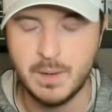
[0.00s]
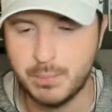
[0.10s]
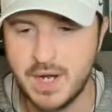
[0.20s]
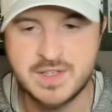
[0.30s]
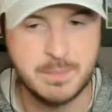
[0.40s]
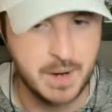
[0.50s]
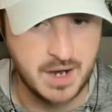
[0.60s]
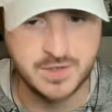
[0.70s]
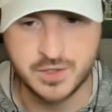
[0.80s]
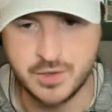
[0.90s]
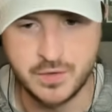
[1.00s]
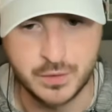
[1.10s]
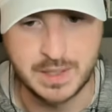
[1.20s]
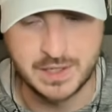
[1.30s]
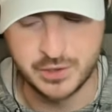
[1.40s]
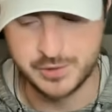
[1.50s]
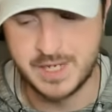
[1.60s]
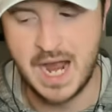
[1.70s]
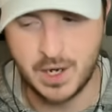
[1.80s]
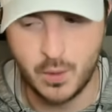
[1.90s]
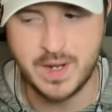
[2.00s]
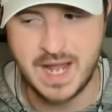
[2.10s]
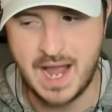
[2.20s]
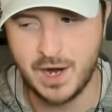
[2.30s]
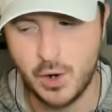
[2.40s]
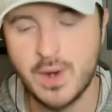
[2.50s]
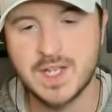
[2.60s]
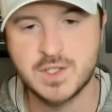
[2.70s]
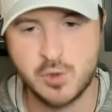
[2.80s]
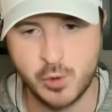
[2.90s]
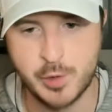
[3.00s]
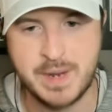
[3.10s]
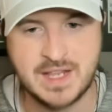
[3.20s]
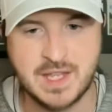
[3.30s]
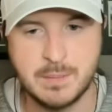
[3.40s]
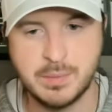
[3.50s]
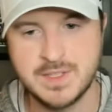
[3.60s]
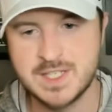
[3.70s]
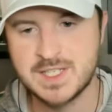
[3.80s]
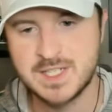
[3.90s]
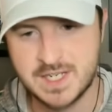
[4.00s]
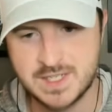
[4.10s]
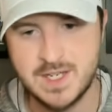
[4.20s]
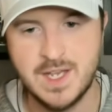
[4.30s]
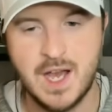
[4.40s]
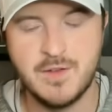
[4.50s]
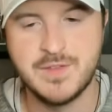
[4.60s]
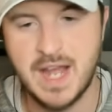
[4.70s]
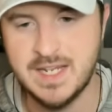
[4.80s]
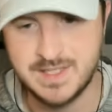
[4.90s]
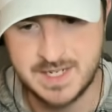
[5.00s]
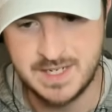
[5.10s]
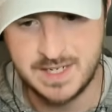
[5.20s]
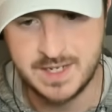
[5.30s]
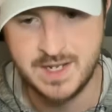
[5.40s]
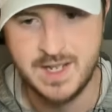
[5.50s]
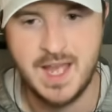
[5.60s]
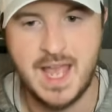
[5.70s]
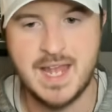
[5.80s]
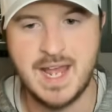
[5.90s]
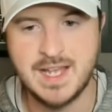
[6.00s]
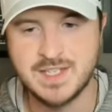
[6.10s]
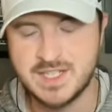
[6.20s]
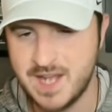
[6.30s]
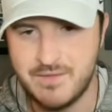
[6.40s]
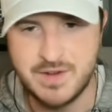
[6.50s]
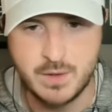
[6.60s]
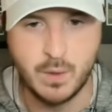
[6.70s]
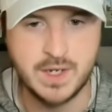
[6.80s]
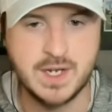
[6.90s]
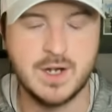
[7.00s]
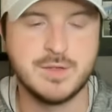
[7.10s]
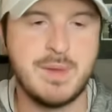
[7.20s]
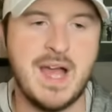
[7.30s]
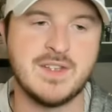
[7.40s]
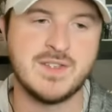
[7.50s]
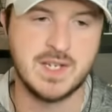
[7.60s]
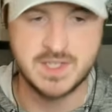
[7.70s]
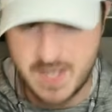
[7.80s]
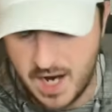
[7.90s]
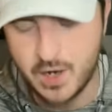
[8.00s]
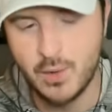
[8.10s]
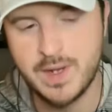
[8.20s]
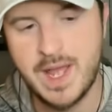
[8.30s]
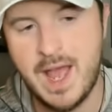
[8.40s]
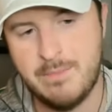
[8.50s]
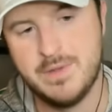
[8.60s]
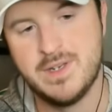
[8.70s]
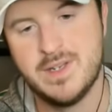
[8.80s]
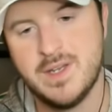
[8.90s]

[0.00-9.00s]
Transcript: Bryson Barnes couldn't do it. You're not going to go against a quarterback that completes 6 of 19 and has 71 yards passing. It's not going to happen.